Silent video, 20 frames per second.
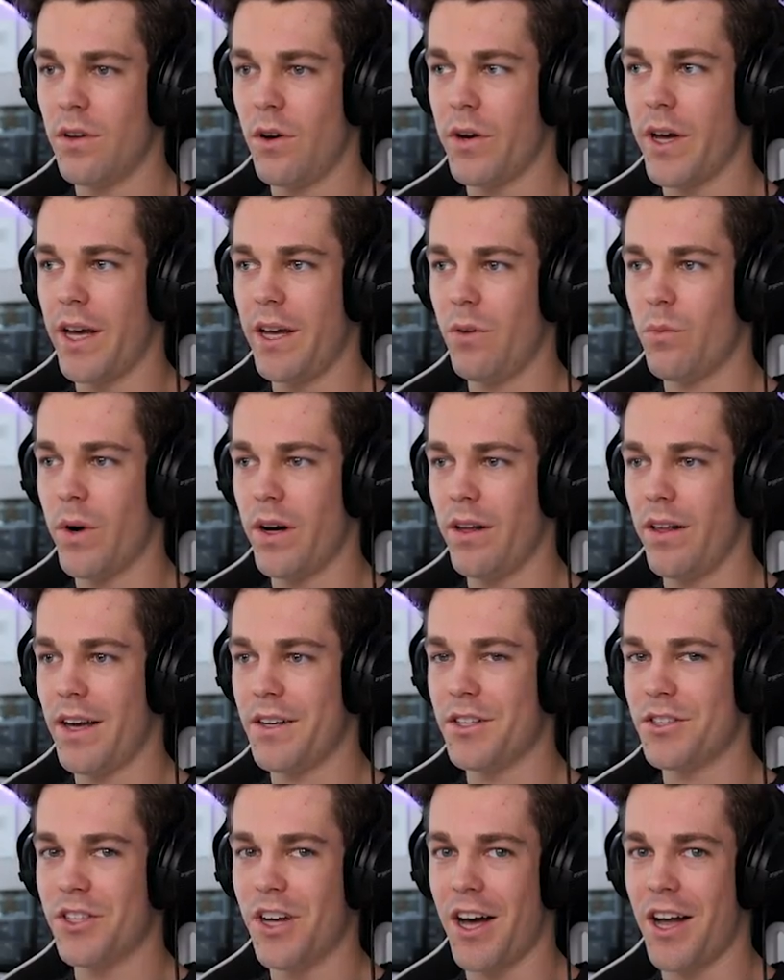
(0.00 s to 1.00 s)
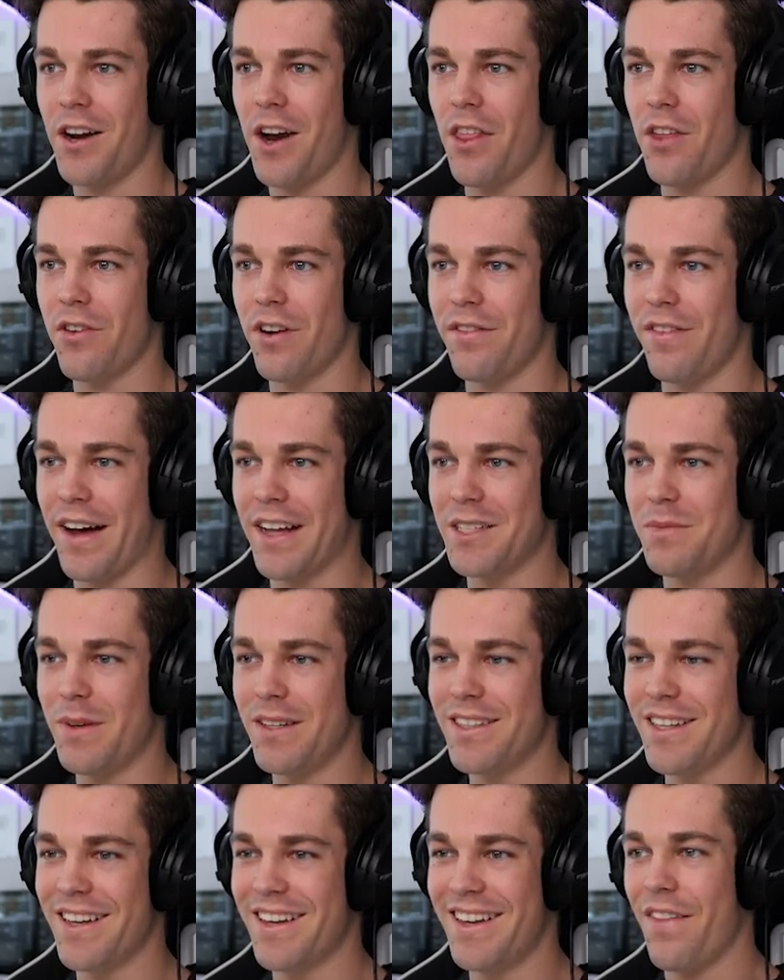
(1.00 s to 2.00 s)
Okay, well, I just got another
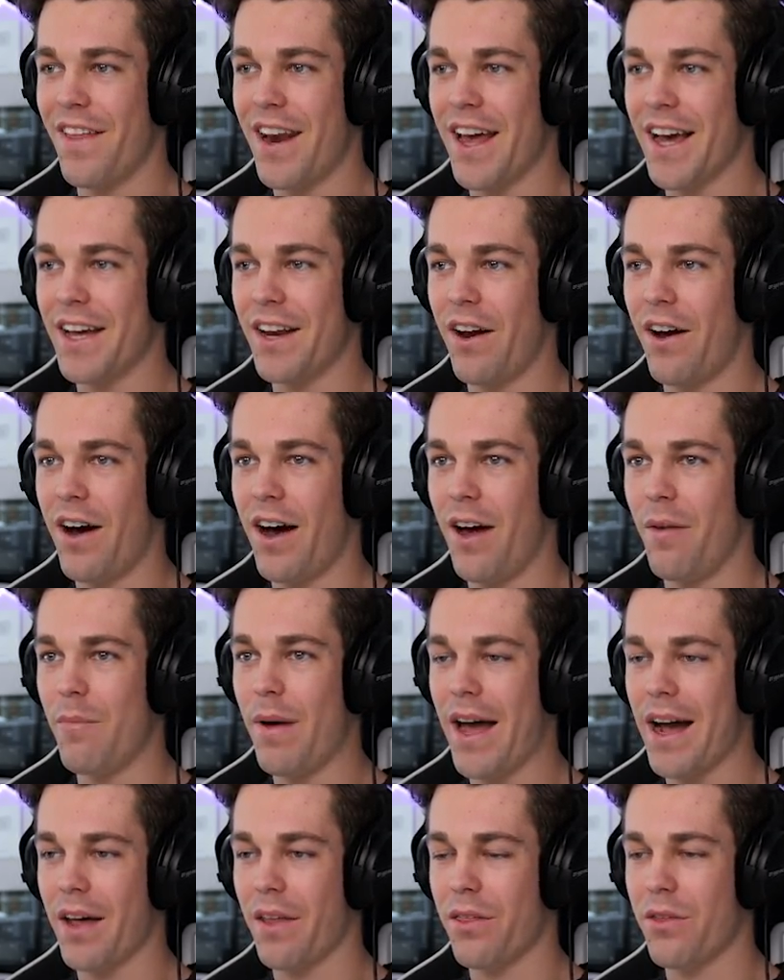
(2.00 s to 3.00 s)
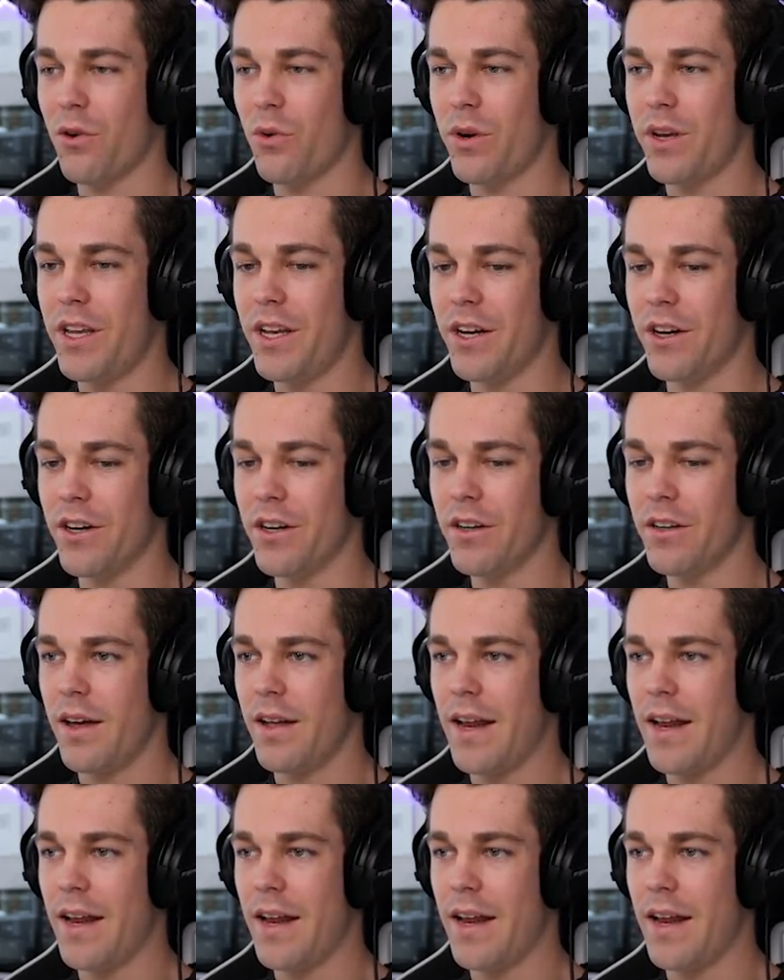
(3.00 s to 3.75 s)
advancement, and then I can hop back through here.